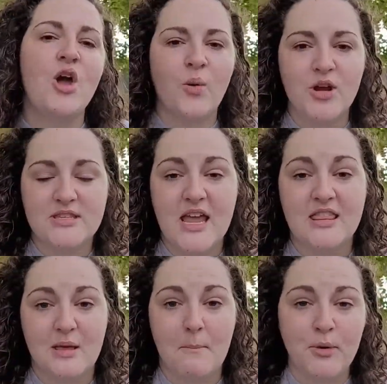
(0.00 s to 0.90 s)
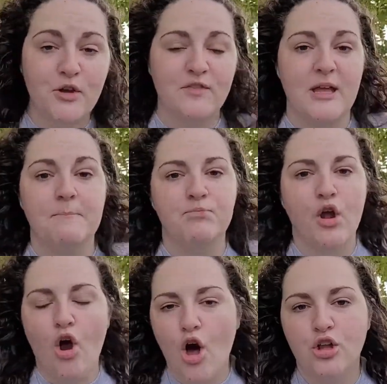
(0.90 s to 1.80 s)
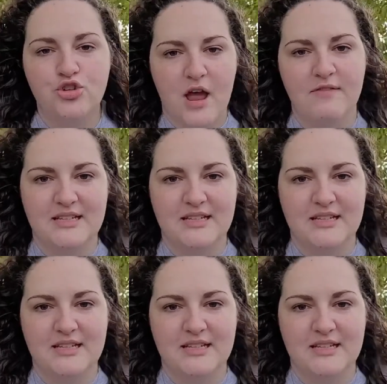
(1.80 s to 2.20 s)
Whereas in the movie, they're all traveling